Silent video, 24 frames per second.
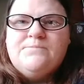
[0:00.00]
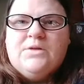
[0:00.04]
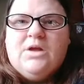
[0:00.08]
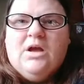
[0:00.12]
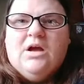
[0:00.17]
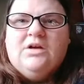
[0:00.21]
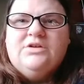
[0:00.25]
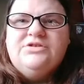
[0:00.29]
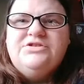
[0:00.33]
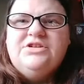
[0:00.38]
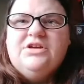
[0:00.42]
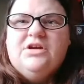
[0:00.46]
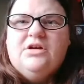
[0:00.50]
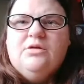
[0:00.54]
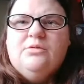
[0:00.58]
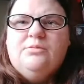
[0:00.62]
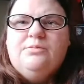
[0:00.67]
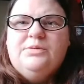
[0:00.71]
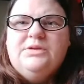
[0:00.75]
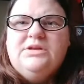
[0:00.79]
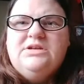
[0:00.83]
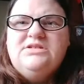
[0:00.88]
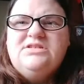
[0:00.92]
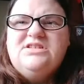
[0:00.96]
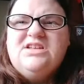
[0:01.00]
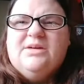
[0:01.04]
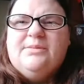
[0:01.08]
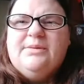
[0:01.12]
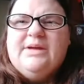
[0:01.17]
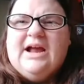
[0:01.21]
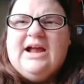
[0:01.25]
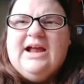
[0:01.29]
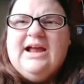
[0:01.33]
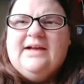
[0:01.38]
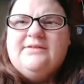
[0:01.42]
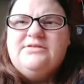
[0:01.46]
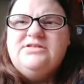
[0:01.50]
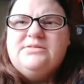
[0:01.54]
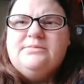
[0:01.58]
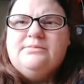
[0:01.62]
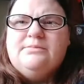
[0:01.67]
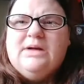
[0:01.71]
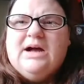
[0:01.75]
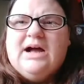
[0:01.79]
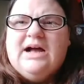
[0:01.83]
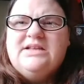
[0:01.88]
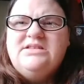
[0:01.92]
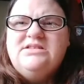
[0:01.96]
Also, please tell me I have some
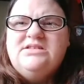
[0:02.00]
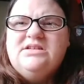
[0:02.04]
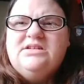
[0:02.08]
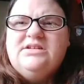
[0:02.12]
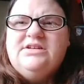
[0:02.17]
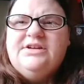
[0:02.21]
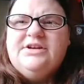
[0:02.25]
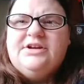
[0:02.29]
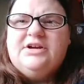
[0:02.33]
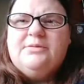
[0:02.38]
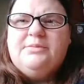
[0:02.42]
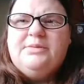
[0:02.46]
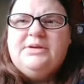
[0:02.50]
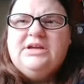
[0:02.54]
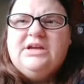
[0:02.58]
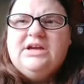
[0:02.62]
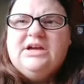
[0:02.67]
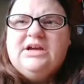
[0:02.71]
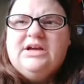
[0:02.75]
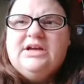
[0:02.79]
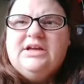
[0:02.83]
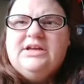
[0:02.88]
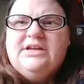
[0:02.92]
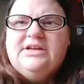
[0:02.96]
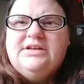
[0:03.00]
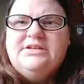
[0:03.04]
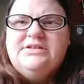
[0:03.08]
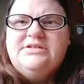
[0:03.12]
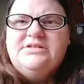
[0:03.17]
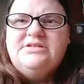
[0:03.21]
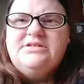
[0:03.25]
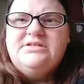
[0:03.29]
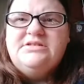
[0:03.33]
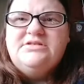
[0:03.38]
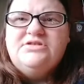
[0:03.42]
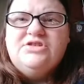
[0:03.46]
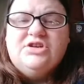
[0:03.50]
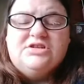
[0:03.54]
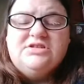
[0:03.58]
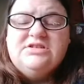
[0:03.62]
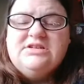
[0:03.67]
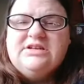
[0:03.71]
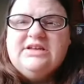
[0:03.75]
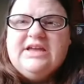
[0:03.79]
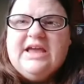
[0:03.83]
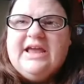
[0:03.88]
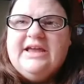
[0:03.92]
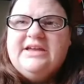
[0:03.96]
mods in here because just
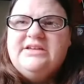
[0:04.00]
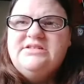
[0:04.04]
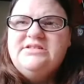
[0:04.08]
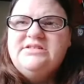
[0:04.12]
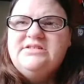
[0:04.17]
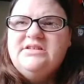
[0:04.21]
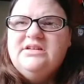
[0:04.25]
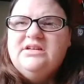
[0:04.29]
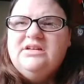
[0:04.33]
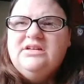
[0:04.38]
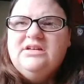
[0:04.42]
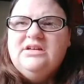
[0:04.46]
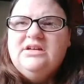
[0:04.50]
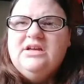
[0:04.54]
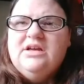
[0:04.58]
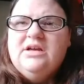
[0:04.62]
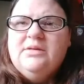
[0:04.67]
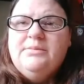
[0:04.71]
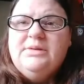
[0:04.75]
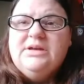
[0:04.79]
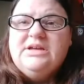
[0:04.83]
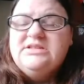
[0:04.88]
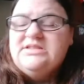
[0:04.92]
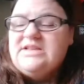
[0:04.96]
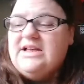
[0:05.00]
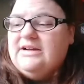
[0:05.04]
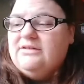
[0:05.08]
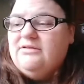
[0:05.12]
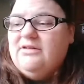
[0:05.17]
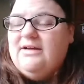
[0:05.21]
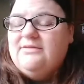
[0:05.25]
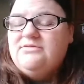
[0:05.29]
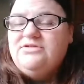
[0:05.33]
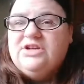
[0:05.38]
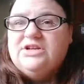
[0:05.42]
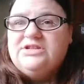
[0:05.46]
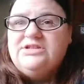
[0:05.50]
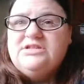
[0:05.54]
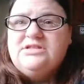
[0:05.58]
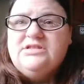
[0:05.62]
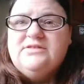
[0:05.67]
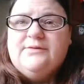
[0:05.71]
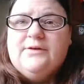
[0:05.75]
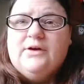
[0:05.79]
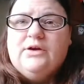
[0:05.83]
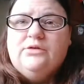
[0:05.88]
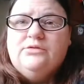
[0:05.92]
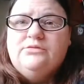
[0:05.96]
in case, because I don't have Justin's
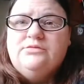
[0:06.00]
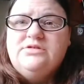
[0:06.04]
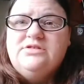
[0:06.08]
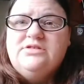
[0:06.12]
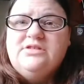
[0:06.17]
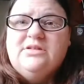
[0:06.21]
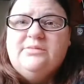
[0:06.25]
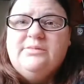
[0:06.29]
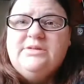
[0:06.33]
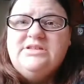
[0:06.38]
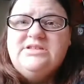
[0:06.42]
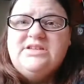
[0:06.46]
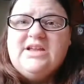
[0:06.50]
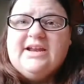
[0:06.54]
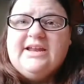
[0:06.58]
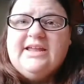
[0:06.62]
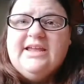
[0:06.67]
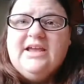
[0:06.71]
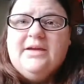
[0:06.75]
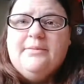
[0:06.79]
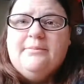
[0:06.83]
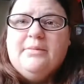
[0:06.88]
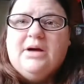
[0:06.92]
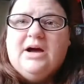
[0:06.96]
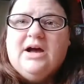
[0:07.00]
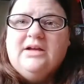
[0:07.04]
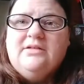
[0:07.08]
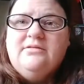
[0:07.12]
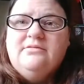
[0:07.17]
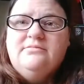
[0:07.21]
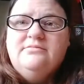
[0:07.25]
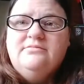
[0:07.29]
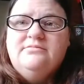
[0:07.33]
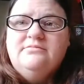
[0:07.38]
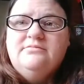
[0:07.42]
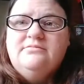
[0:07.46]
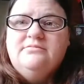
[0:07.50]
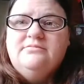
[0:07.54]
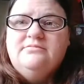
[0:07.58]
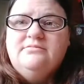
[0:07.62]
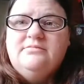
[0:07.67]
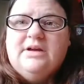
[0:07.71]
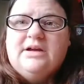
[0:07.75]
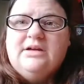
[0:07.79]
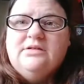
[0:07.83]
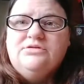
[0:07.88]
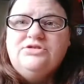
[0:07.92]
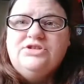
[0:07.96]
phone, so that means I can't mod
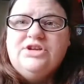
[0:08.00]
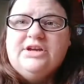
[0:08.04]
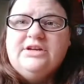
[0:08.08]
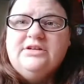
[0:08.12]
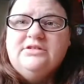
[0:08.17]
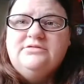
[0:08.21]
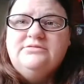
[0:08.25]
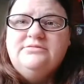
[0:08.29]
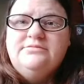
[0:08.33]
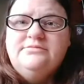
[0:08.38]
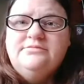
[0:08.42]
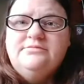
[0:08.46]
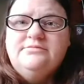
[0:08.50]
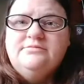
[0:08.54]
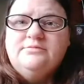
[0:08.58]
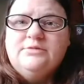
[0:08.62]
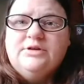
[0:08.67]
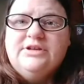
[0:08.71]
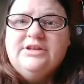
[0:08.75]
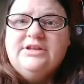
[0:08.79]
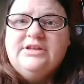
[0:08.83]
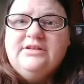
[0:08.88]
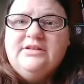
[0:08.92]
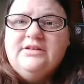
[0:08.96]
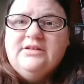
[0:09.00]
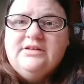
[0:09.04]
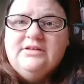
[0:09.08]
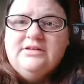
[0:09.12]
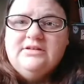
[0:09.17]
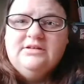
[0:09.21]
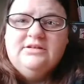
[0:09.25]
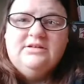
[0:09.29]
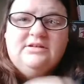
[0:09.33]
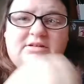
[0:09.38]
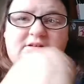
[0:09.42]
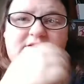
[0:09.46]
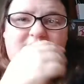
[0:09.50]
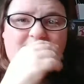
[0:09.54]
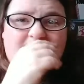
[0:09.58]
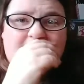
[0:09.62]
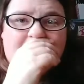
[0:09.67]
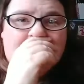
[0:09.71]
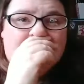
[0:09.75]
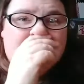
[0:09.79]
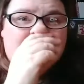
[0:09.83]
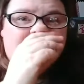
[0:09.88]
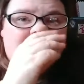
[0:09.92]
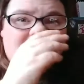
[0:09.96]
my own channel. Really,
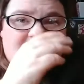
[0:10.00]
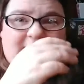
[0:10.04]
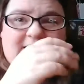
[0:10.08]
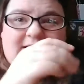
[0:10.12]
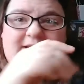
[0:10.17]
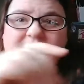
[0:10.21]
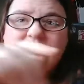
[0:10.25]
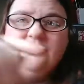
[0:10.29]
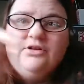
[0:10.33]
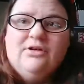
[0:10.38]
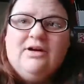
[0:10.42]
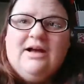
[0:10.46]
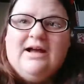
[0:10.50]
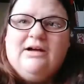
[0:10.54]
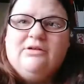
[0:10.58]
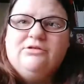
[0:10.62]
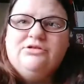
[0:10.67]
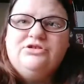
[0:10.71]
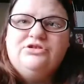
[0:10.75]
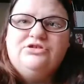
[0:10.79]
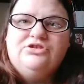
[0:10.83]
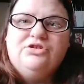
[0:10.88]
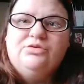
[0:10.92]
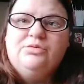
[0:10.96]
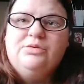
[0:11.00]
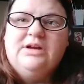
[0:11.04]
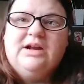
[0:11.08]
I don't even know how to do